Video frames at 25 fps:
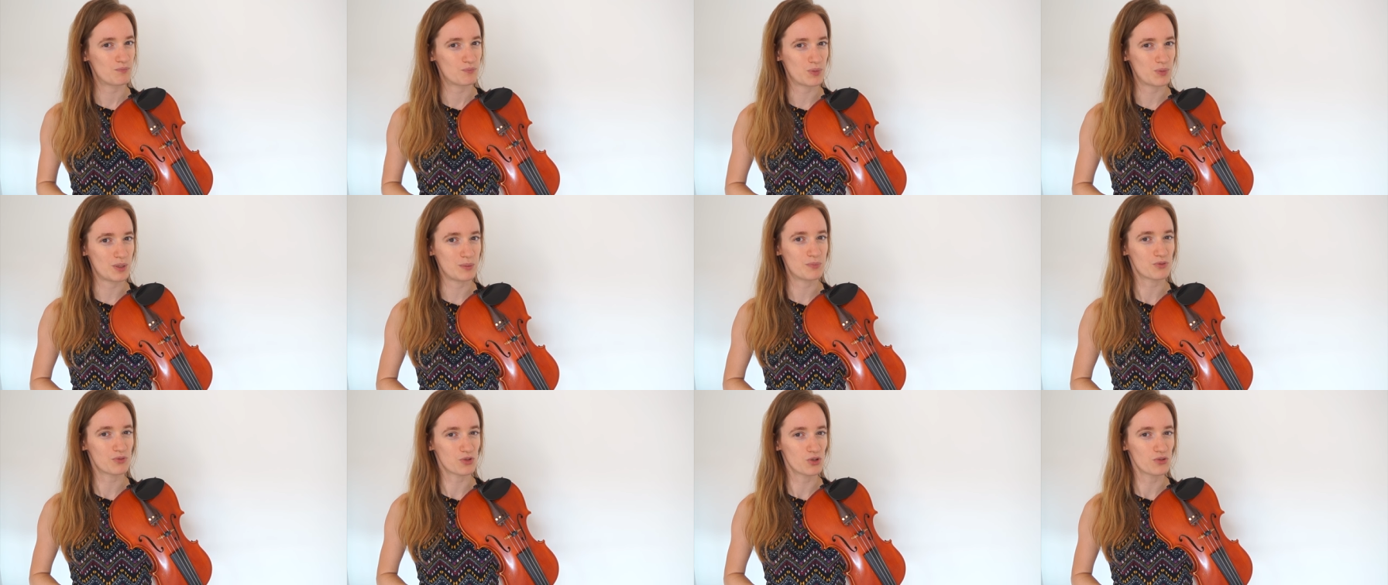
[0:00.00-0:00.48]

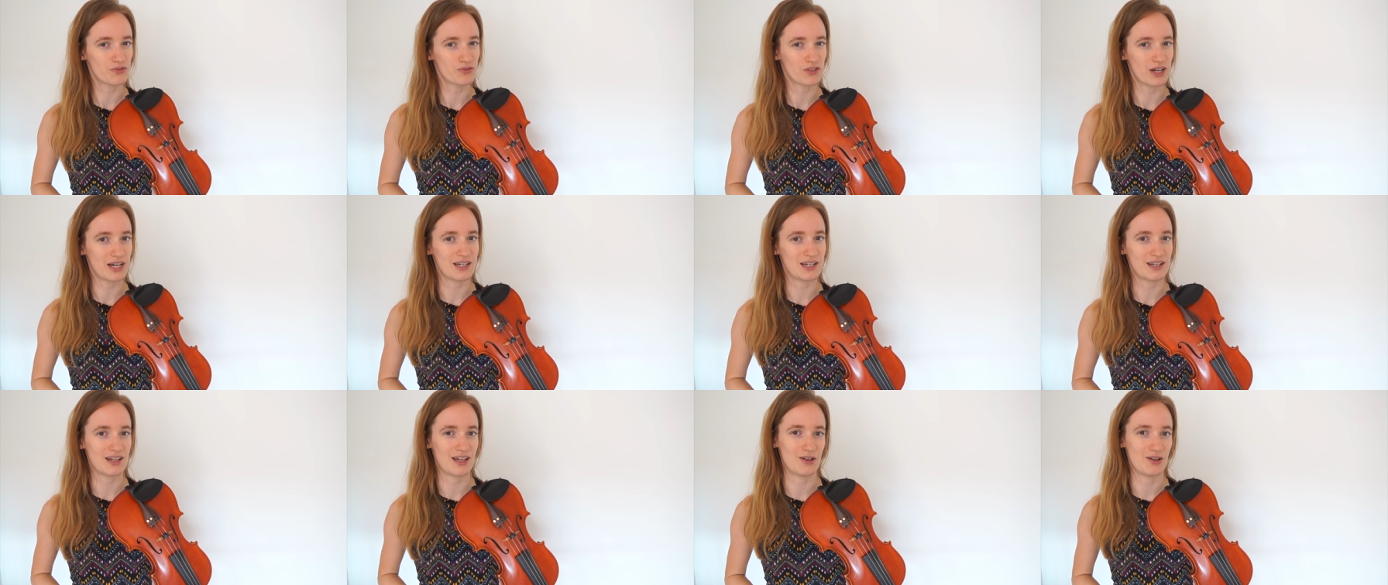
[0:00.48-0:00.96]
improve
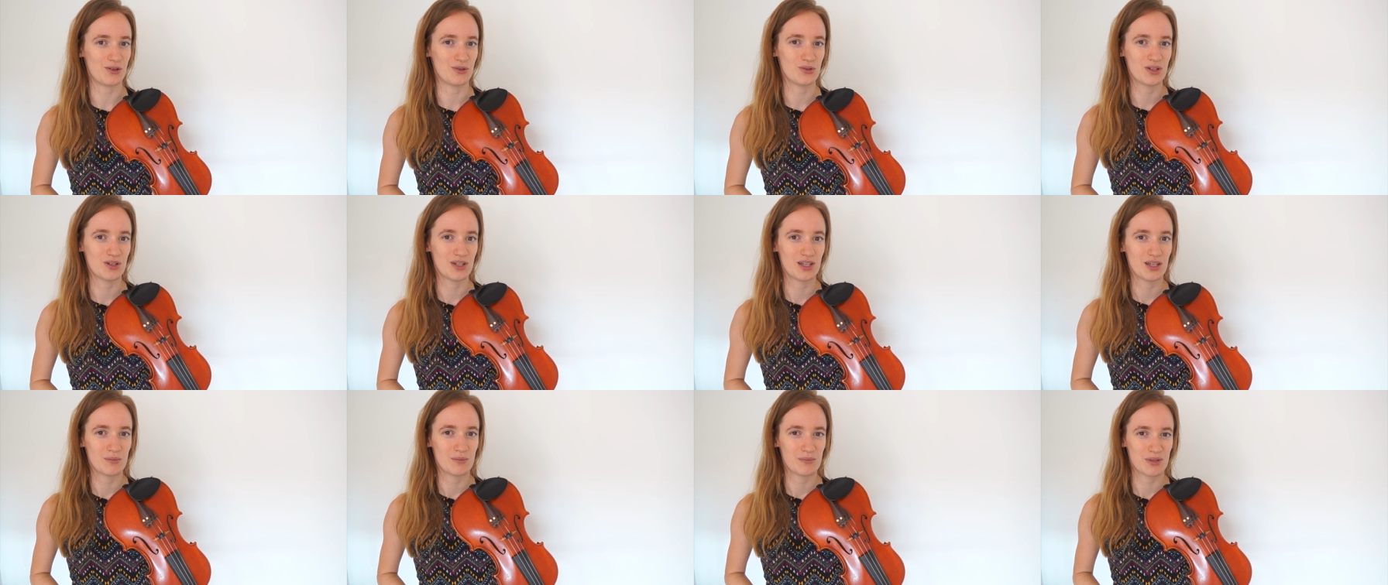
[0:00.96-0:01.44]
right now?
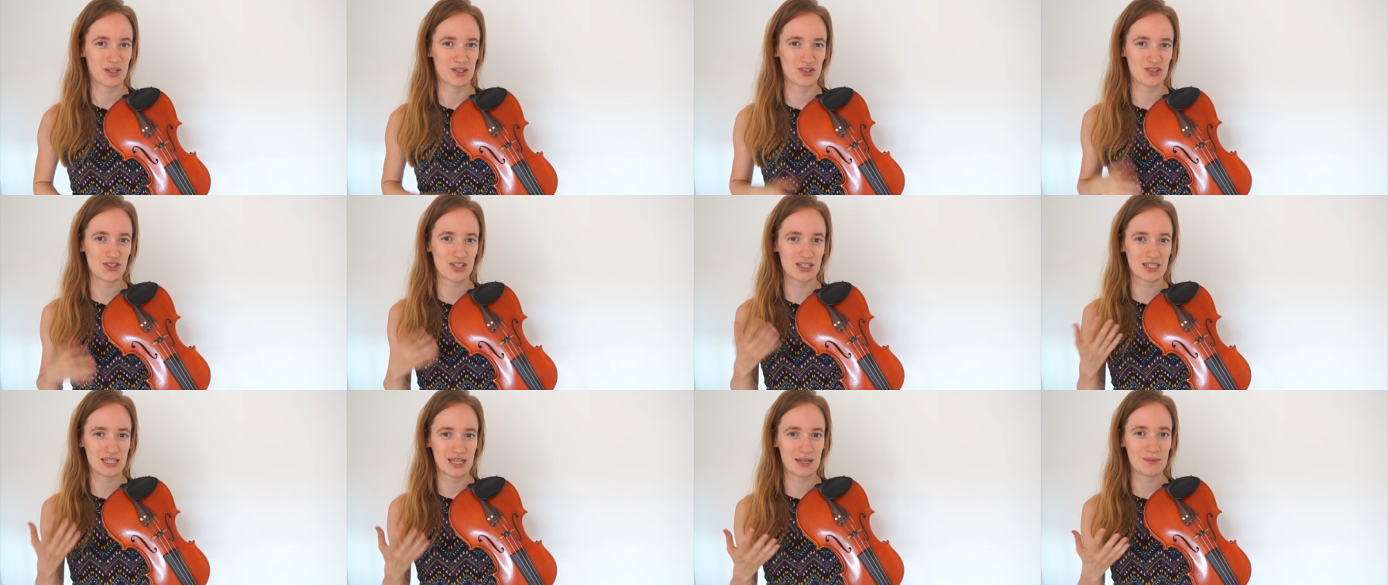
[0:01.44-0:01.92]

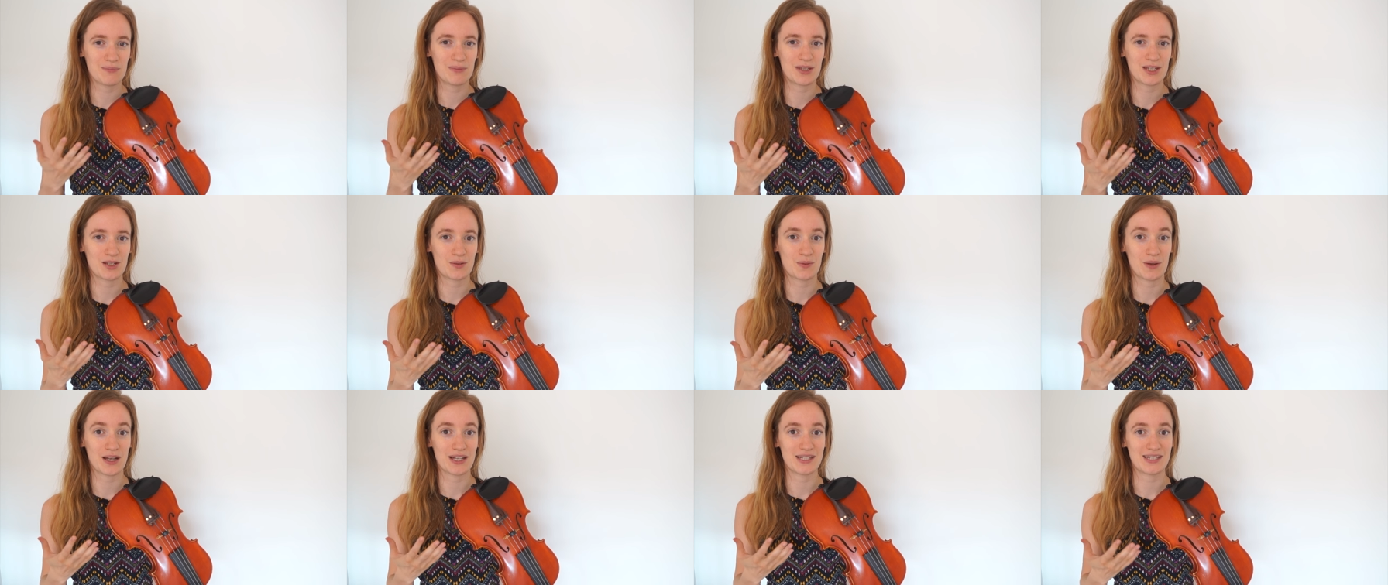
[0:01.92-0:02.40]
Because it can
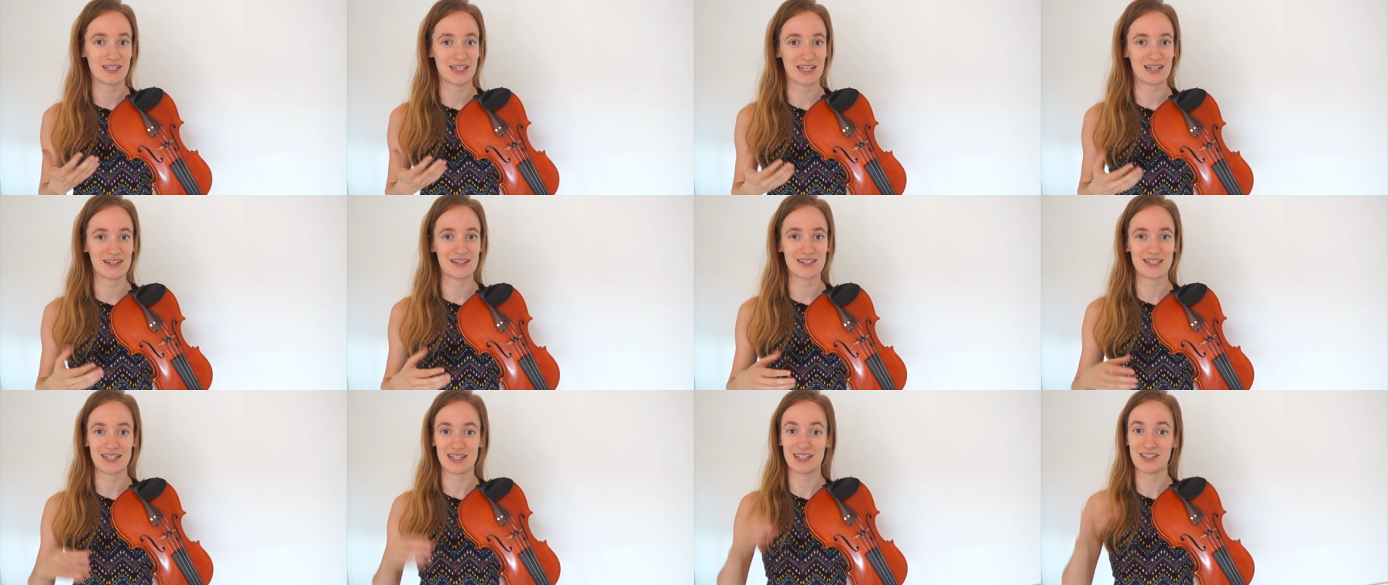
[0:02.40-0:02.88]
be quite
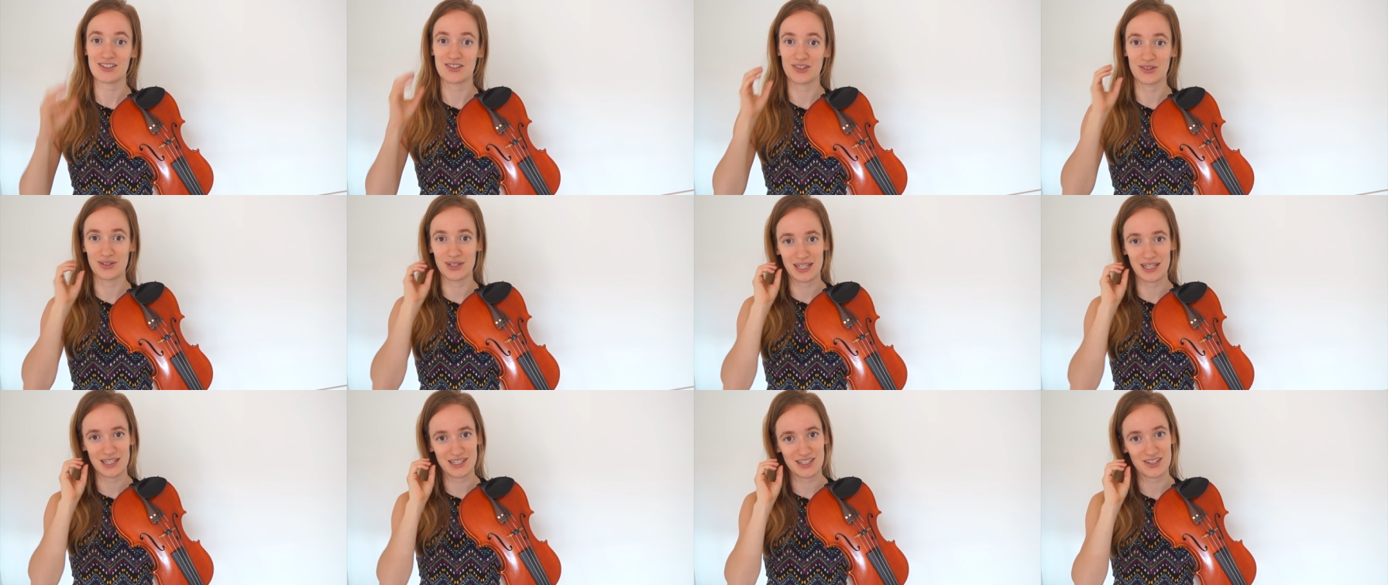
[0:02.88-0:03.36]
challenging
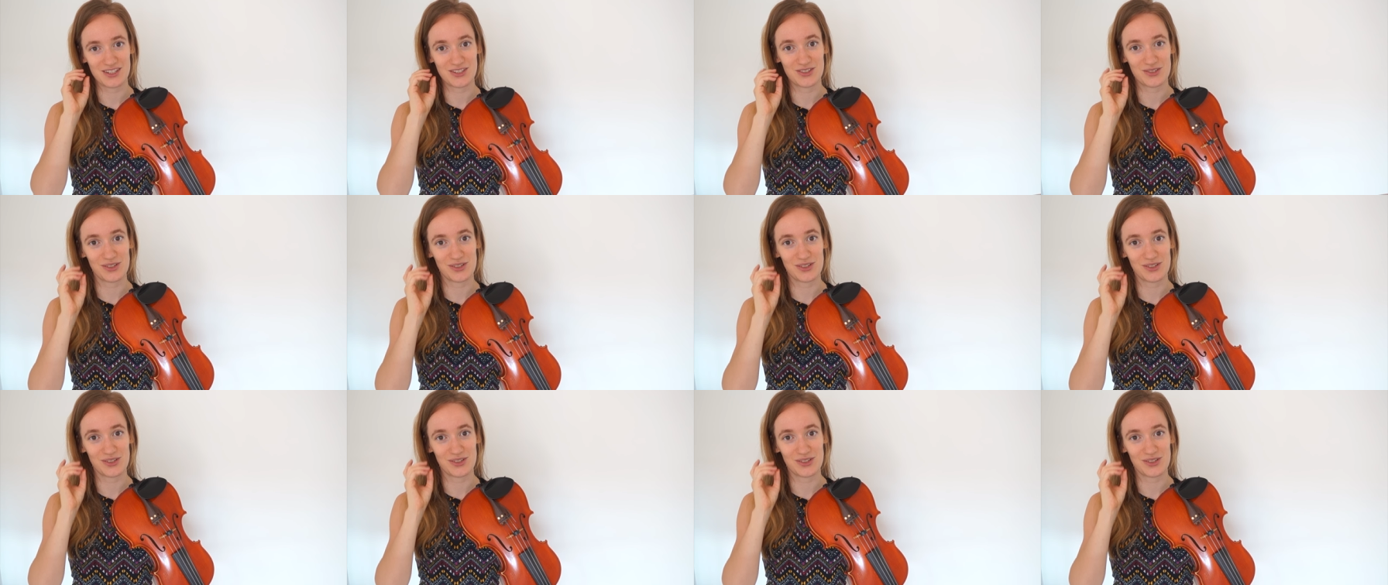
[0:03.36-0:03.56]
to listen